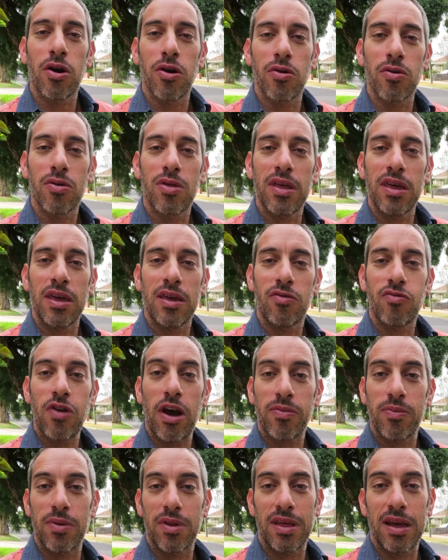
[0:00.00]
So the
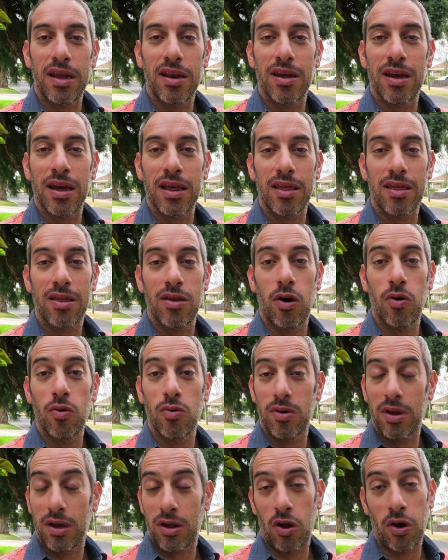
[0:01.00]
draftsman said, has
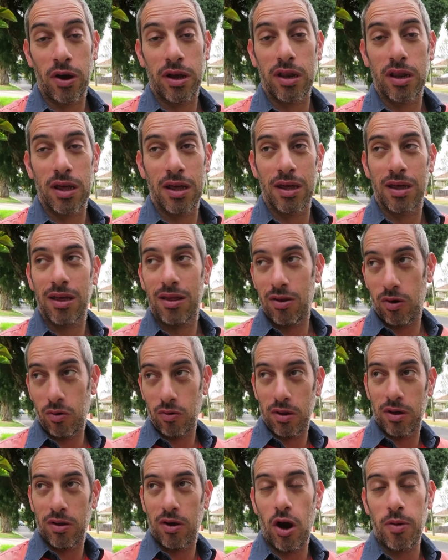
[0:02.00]
told the client, uh,
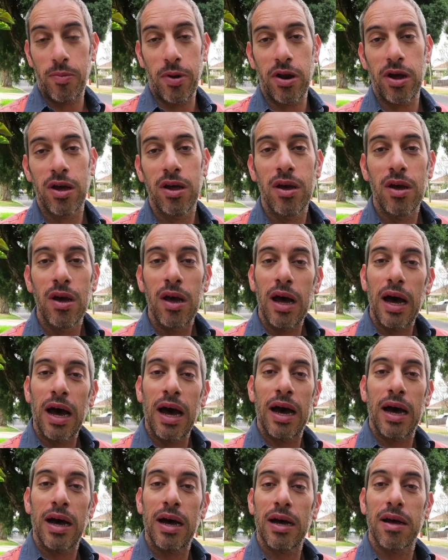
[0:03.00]
told the homeowner,
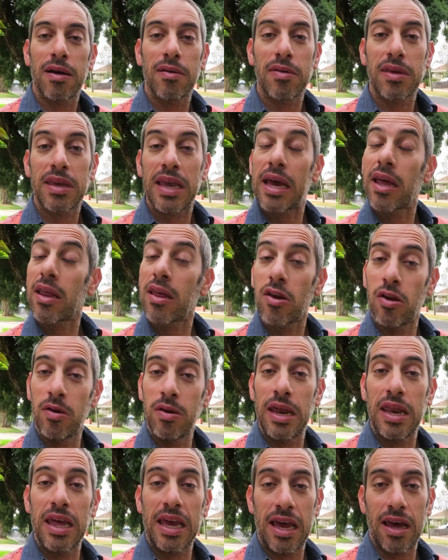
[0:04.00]
uh, get
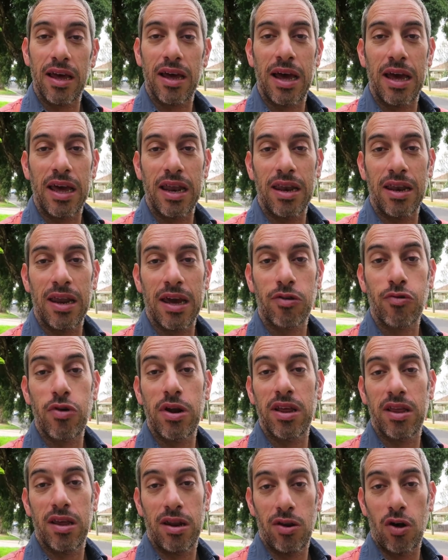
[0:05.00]
you need to get an
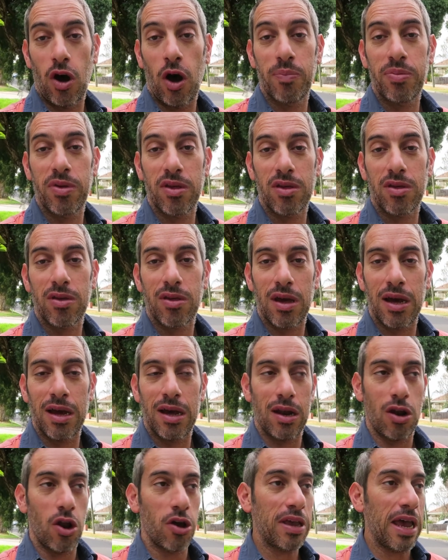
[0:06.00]
accredited Optus
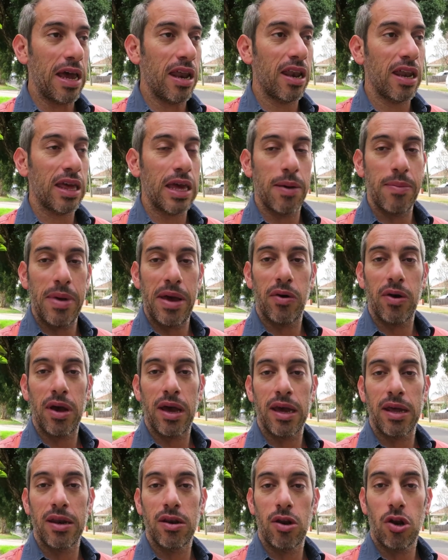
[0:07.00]
Uh, locator to come out
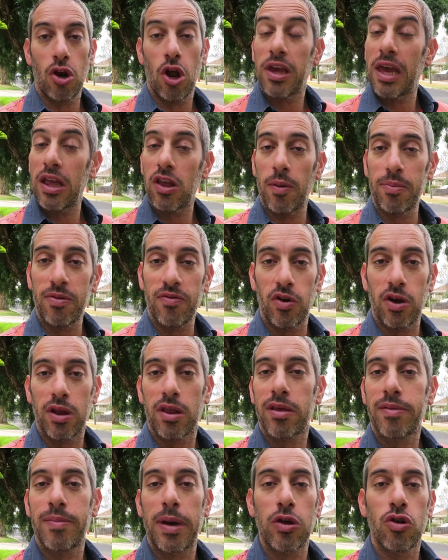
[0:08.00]
and locate the Optus for
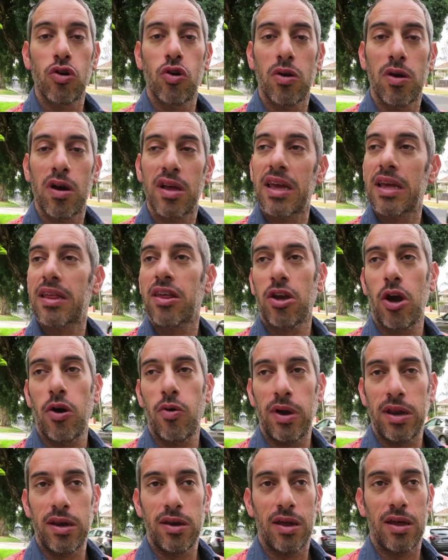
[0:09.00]
you. Let's make sure it doesn't
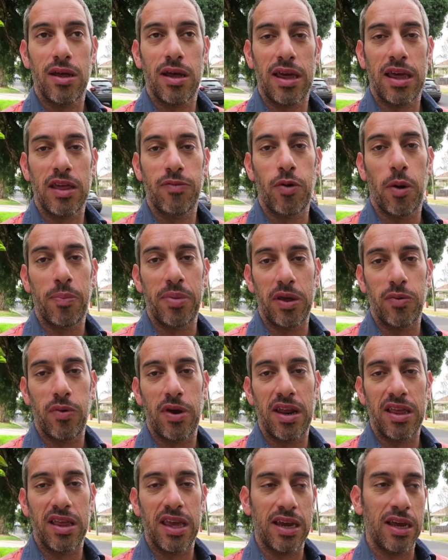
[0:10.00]
go in his property
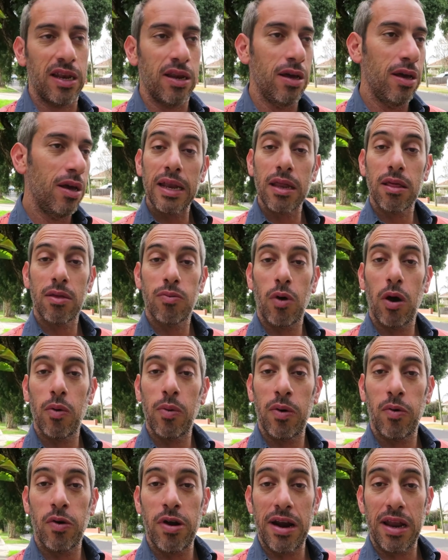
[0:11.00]
where they're digging. Hence why
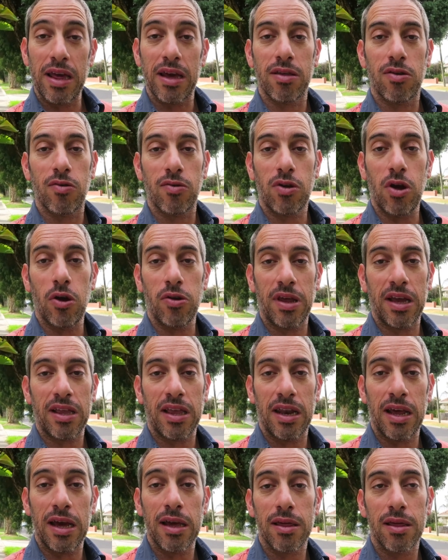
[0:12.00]
we're out here. So he's
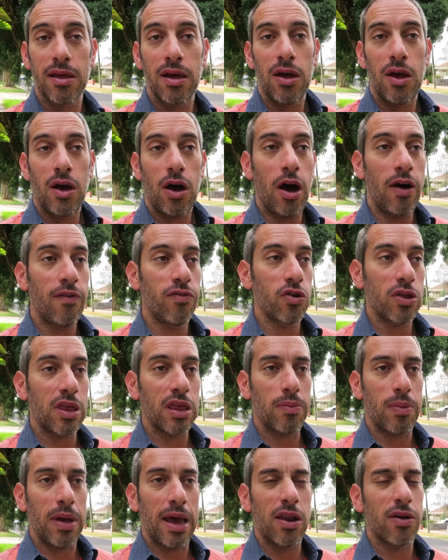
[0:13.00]
contacted us. I've looked
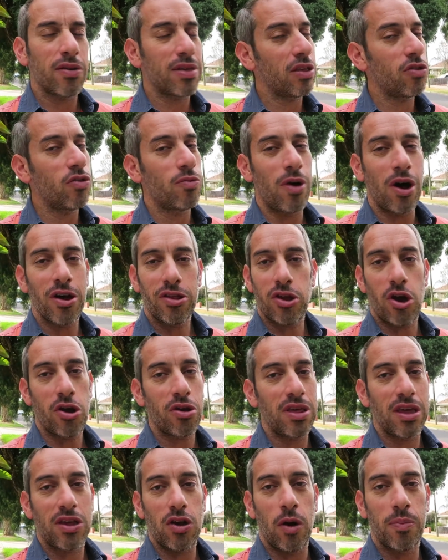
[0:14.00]
at the plan. I said to him, I
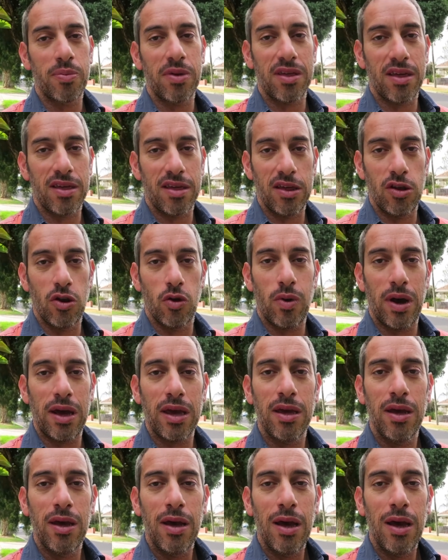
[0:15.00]
don't think Optus is in your way,